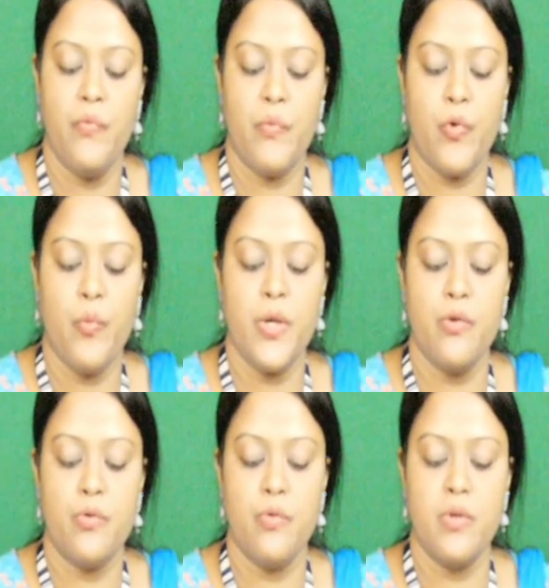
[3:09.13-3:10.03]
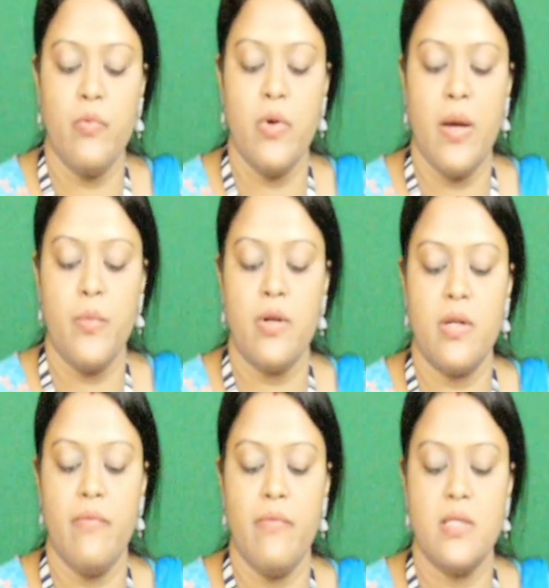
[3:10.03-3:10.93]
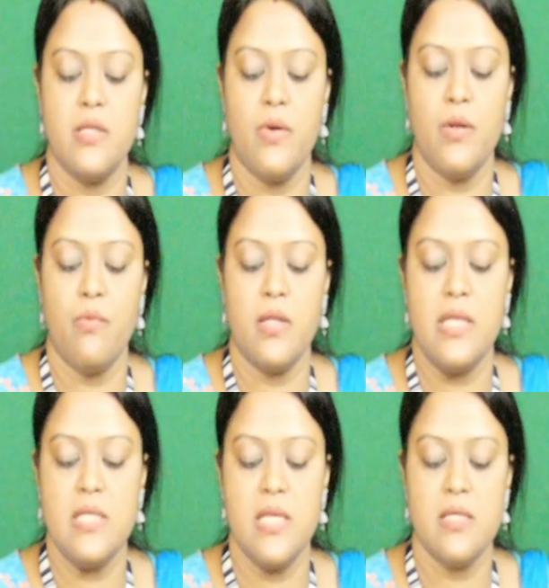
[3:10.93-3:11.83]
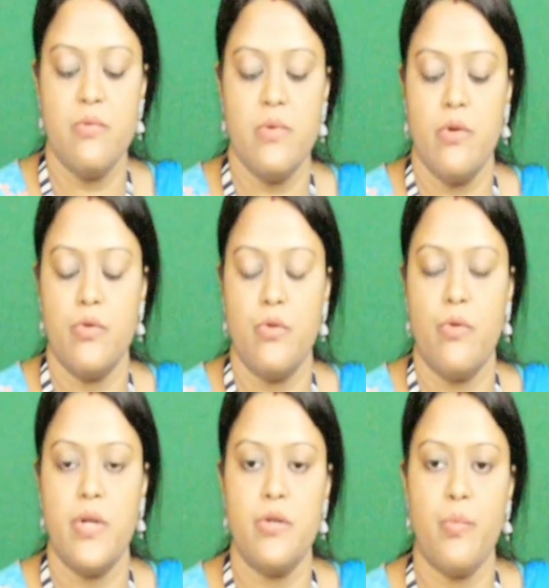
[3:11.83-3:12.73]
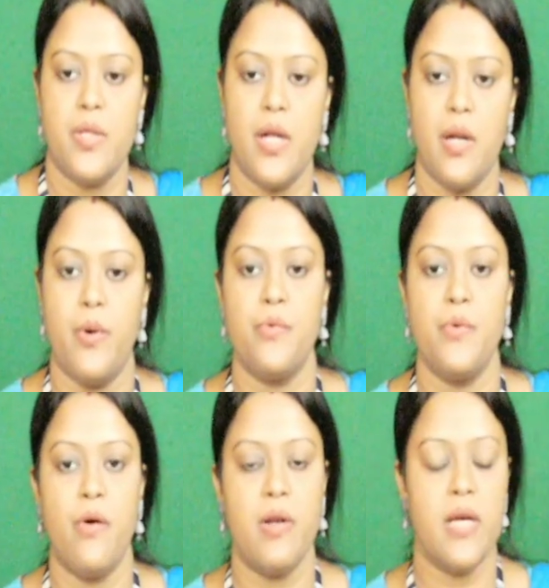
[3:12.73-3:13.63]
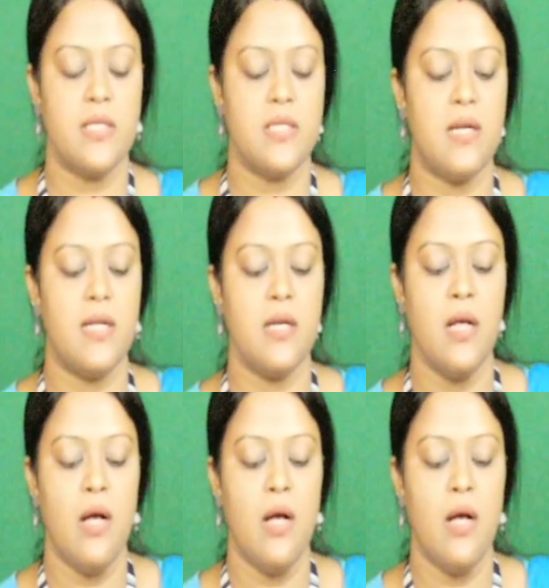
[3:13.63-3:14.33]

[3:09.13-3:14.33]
from Q2, we have not given 0 and 1, these things we don't need to bother about, we are only considering